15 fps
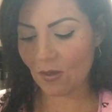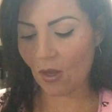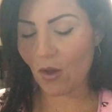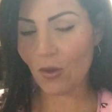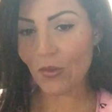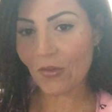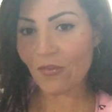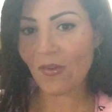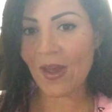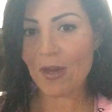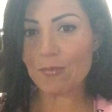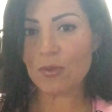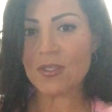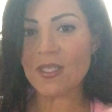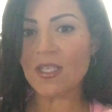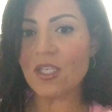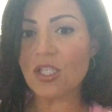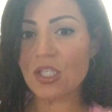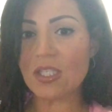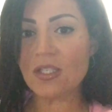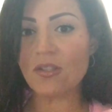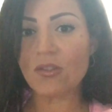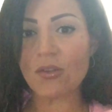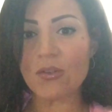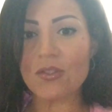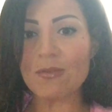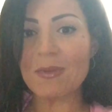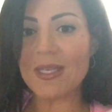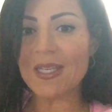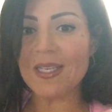All of the fat percentages
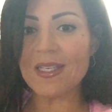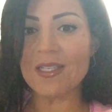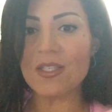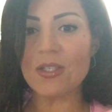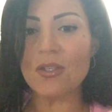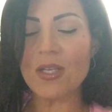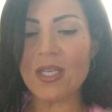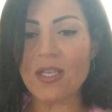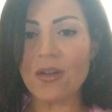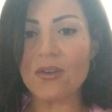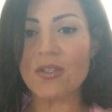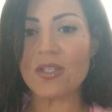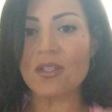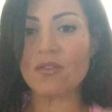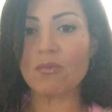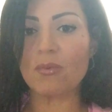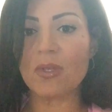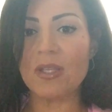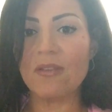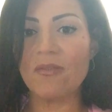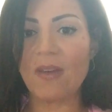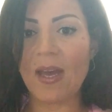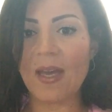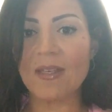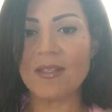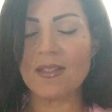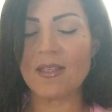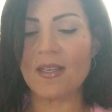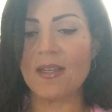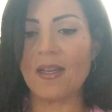throws me into ketosis really
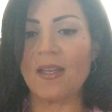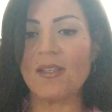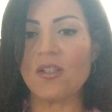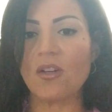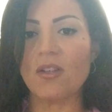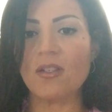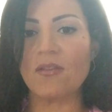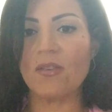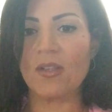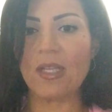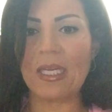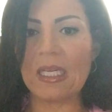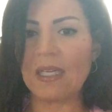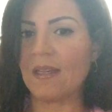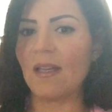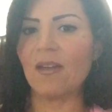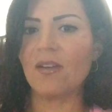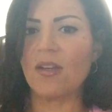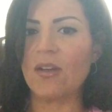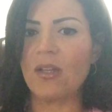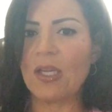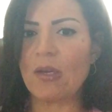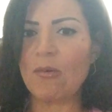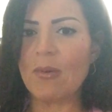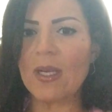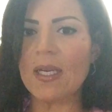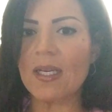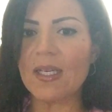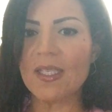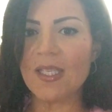fast, and I start to feel like, I don't know, like
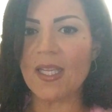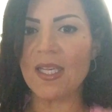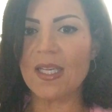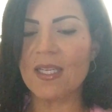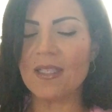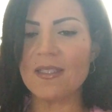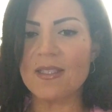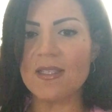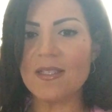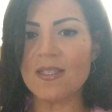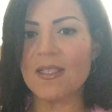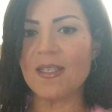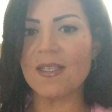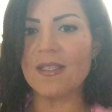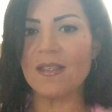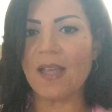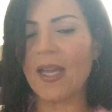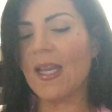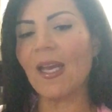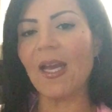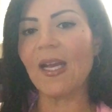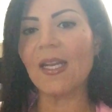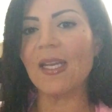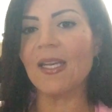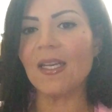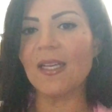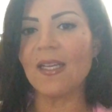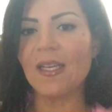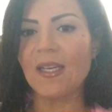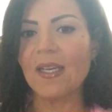weird, like dizzy,
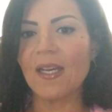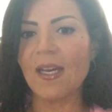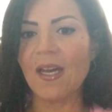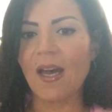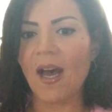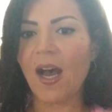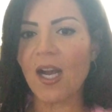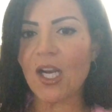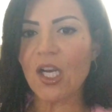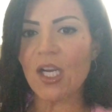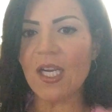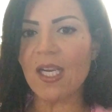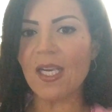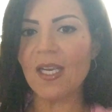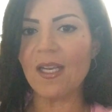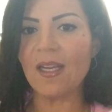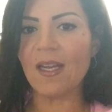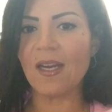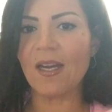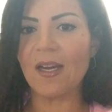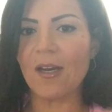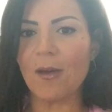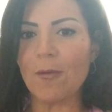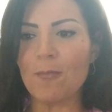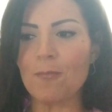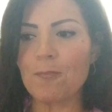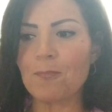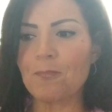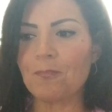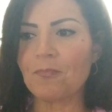lightheaded, hungry, and